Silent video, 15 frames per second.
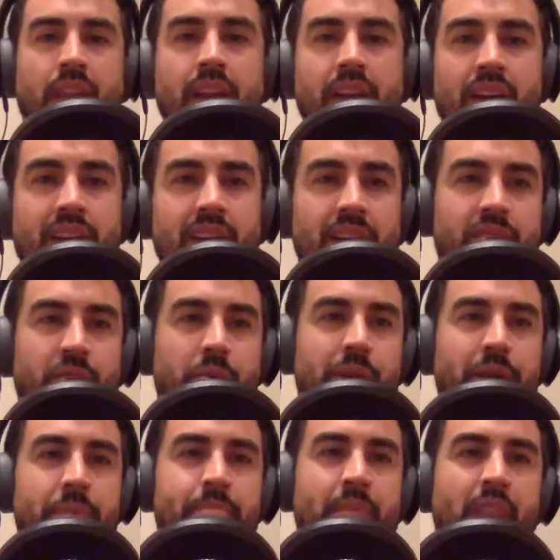Hey,
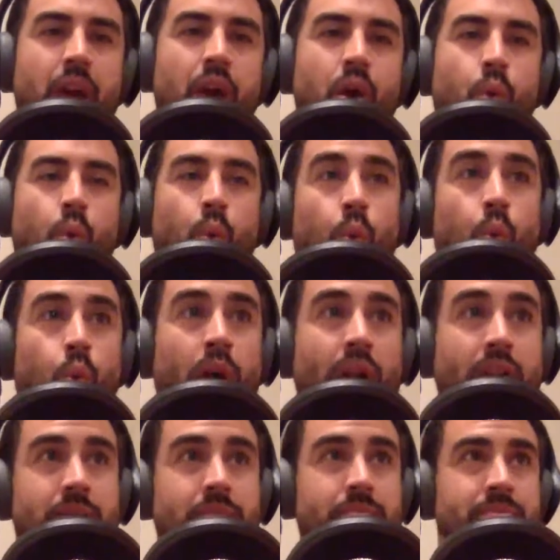everybody.
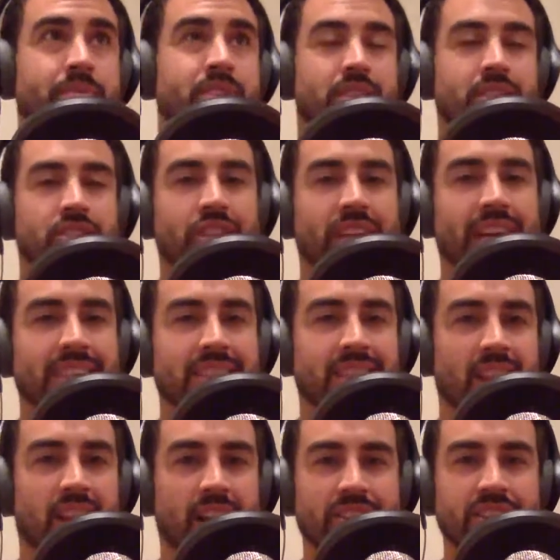Welcome to Chan's
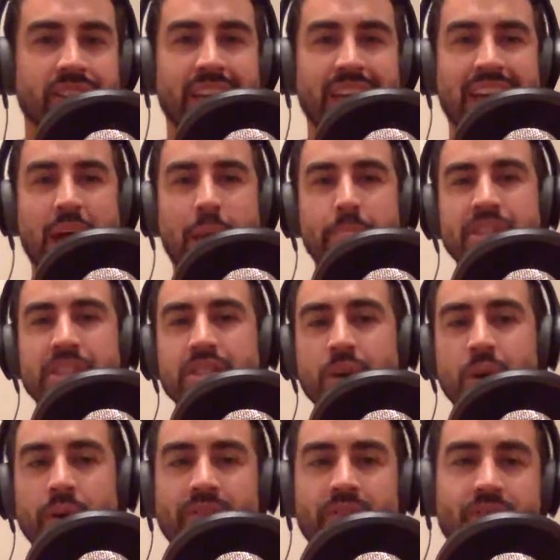Logic,
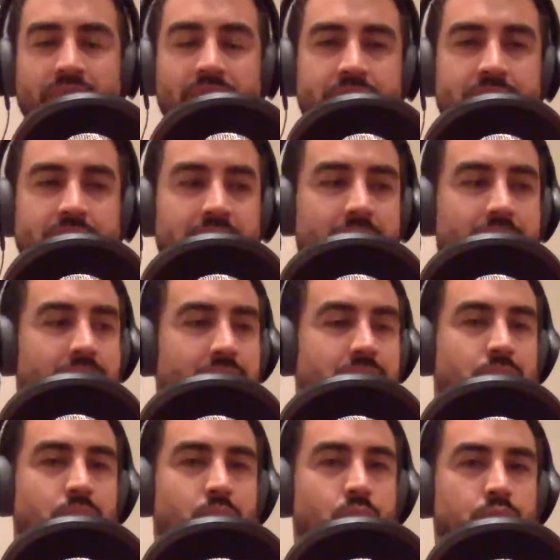episode
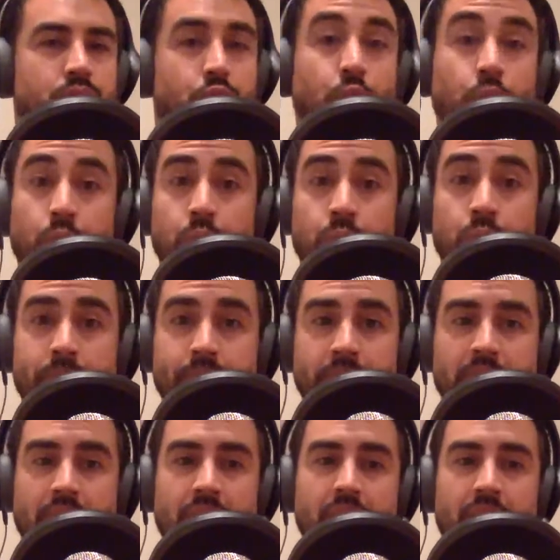52.
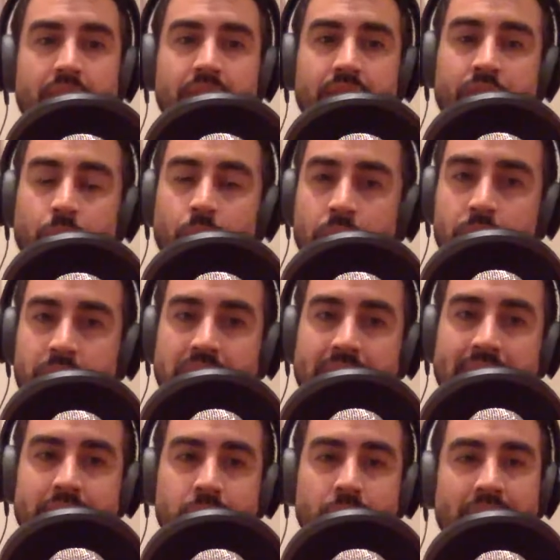51 was
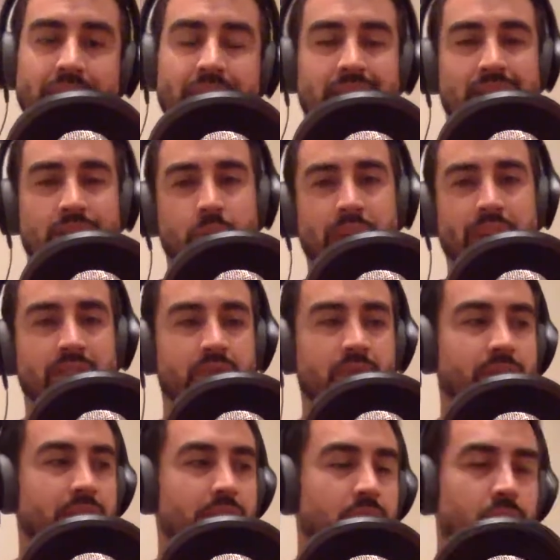last week. This week is
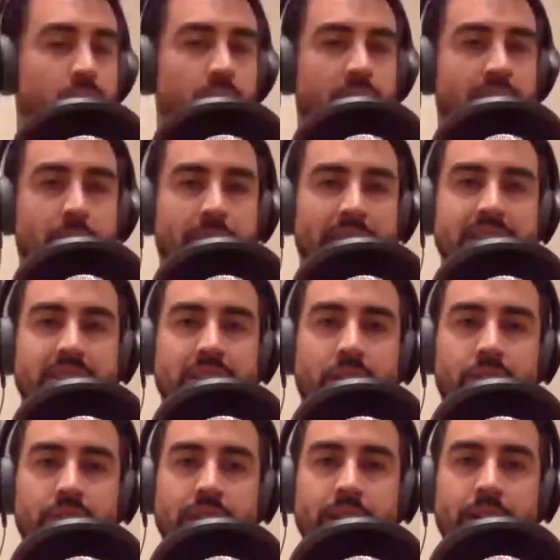52. I got
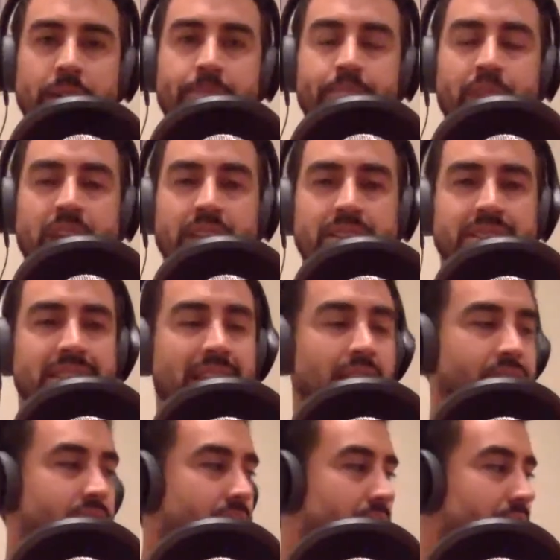myself here.
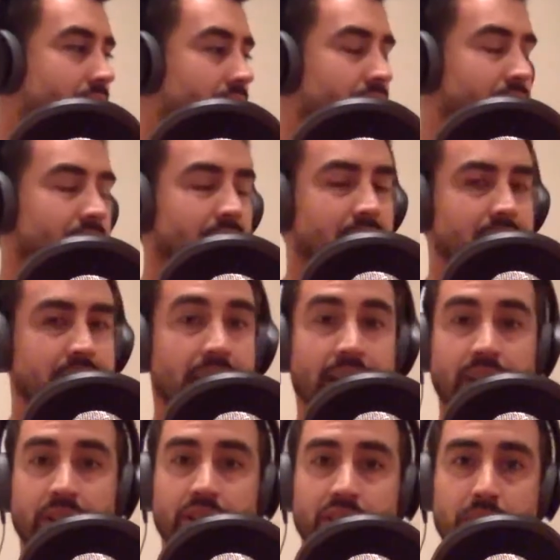Steph is not
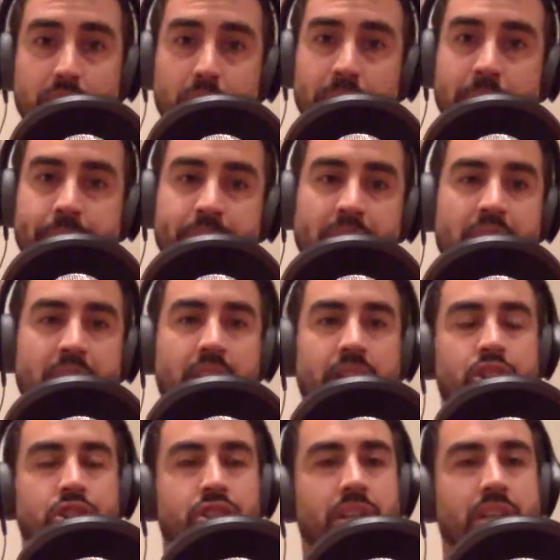here at the moment.
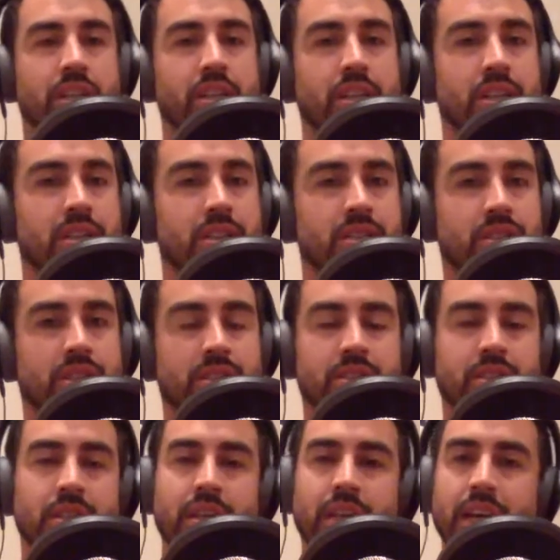She's just
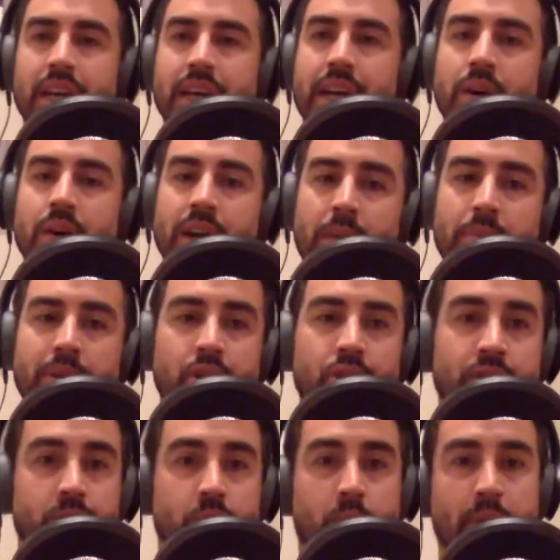going to hang out, and I'm going to do
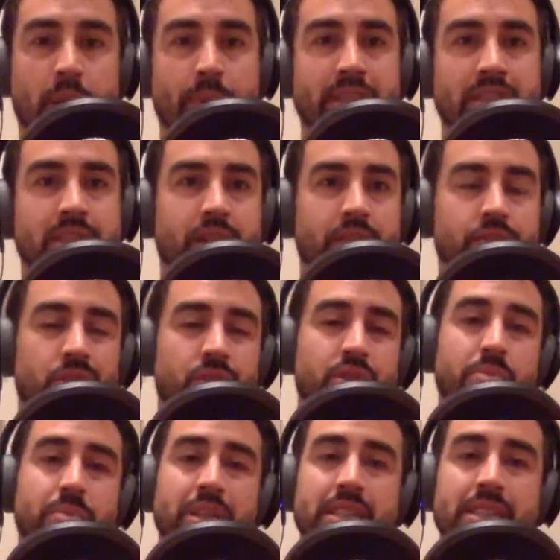this one by myself, so it
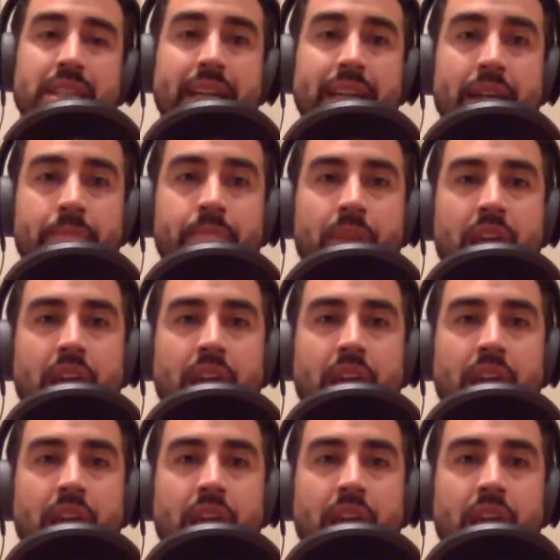should be exciting.